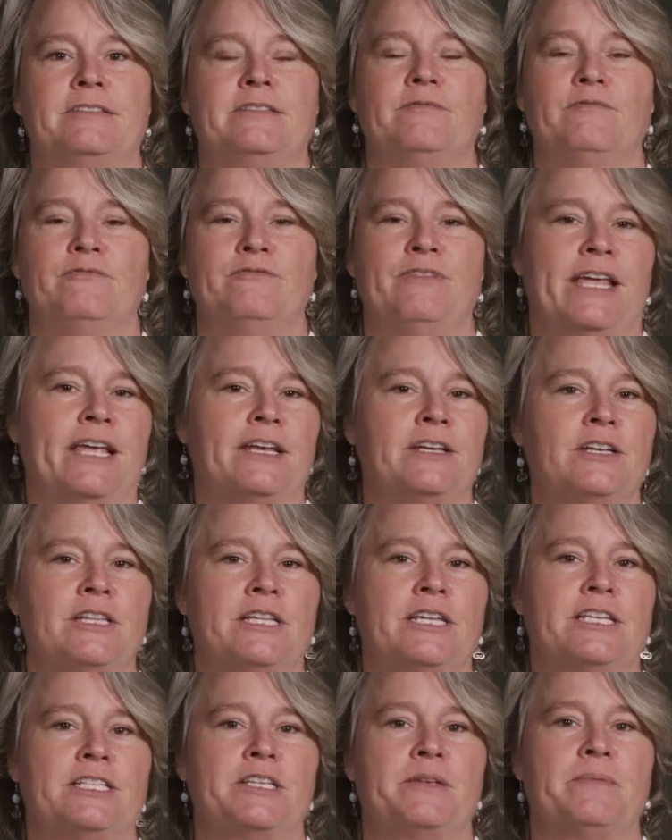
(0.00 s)

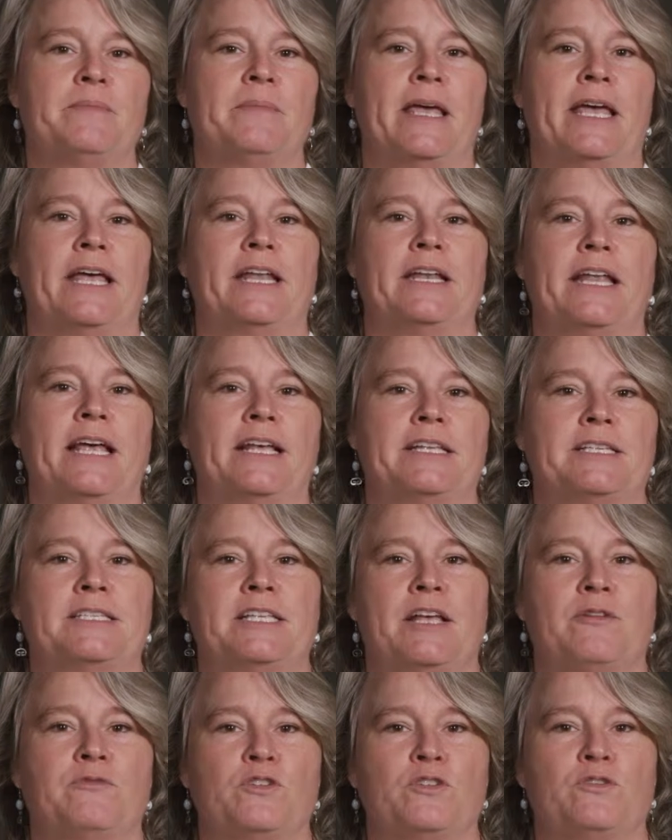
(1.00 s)
vandalism and has
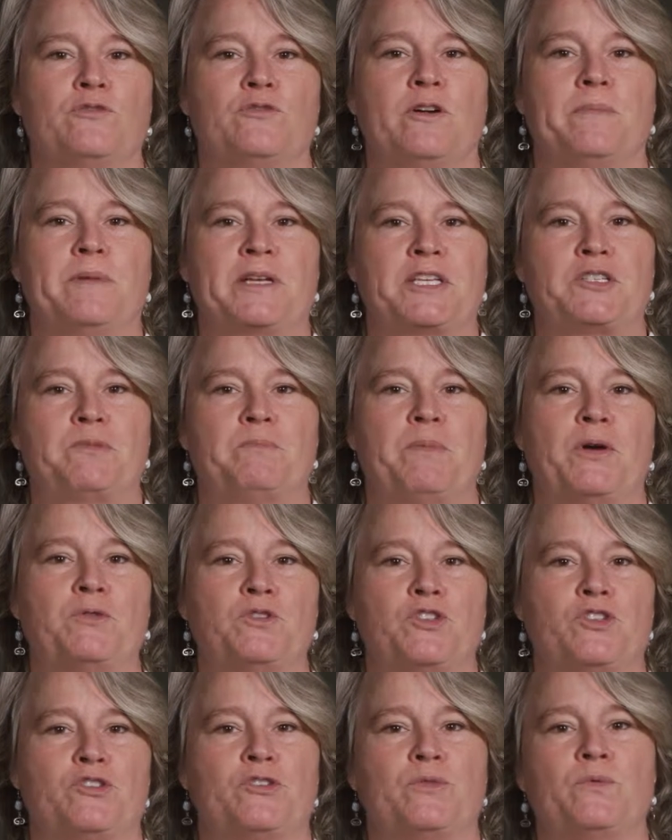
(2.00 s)
suffered from
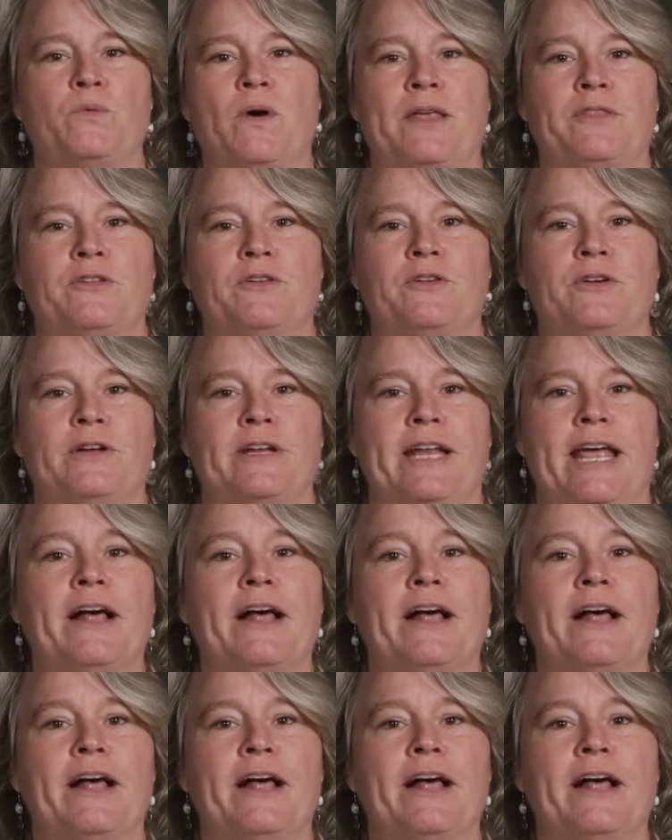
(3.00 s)
exposure to weather and